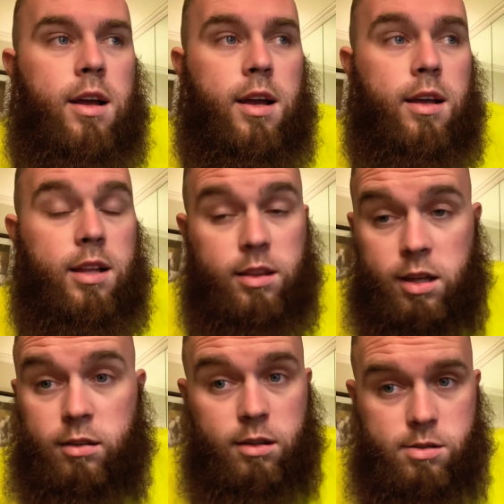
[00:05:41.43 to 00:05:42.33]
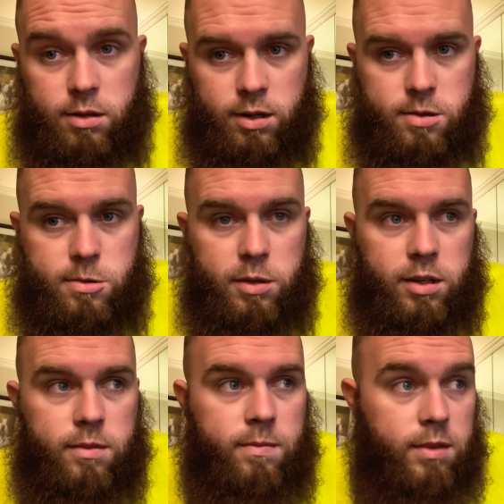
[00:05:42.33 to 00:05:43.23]
And that thing looks freaking sweet,
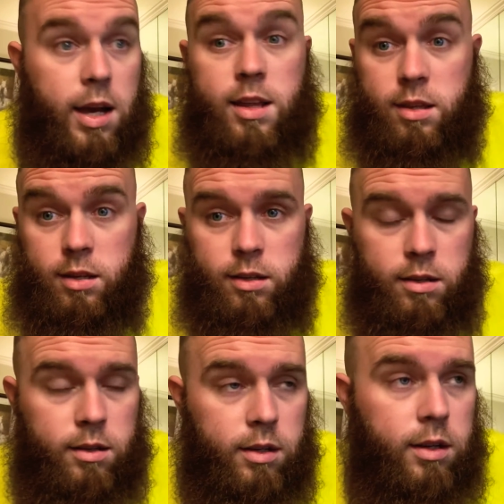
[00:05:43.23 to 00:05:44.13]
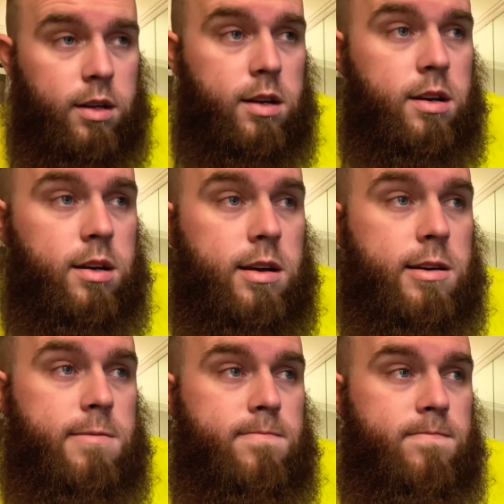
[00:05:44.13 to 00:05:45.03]
I think.
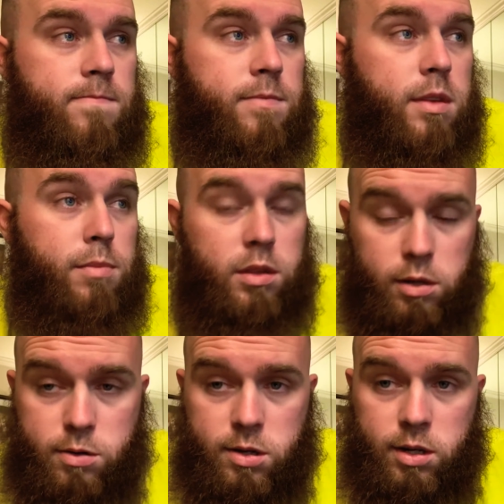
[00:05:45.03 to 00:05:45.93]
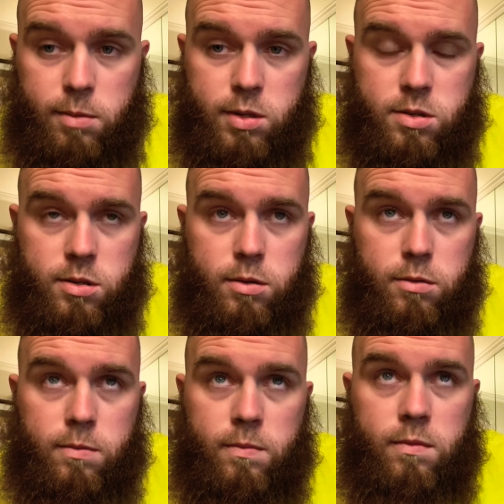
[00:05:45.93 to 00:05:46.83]
But those are coming
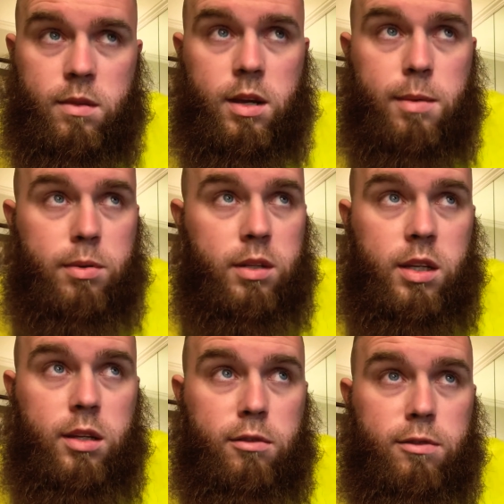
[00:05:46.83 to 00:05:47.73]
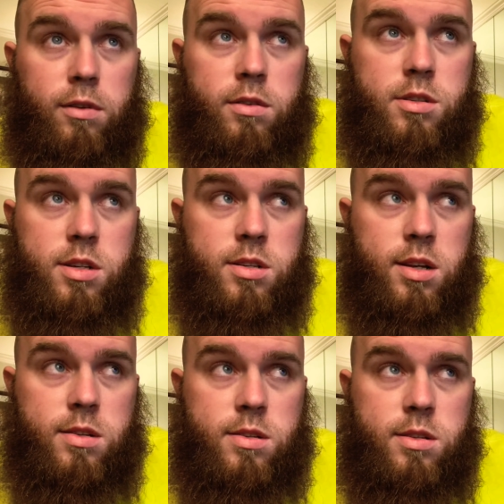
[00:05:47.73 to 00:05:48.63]
soon. I believe she
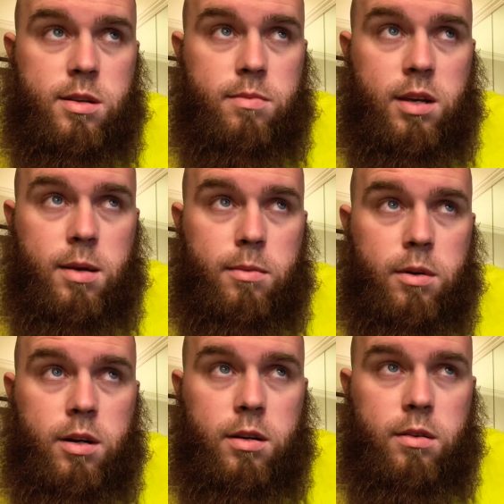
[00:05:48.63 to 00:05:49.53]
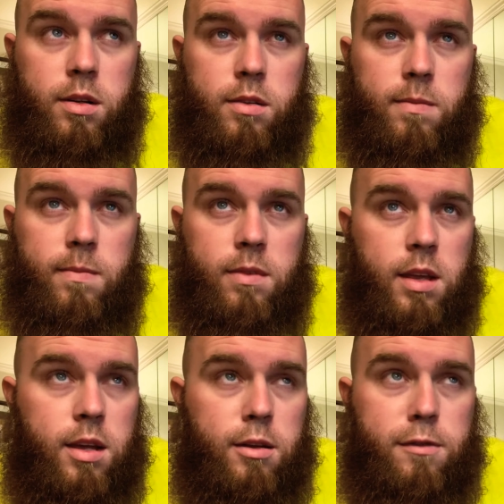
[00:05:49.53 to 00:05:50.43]
said sometime around
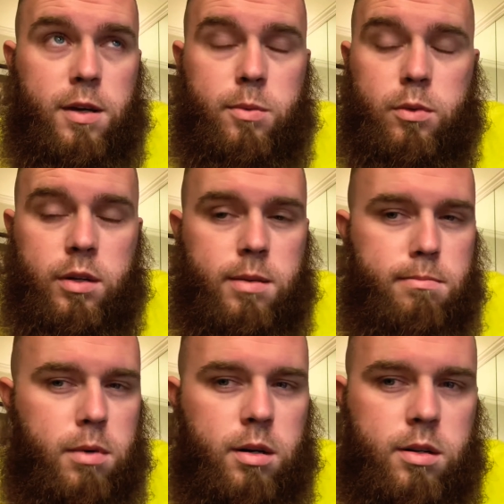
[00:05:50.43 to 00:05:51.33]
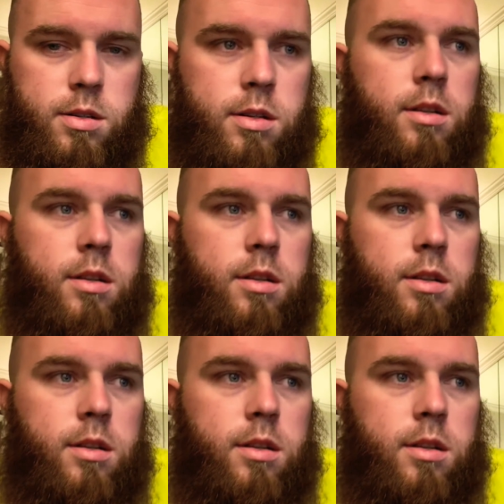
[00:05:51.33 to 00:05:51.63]
end of February, March.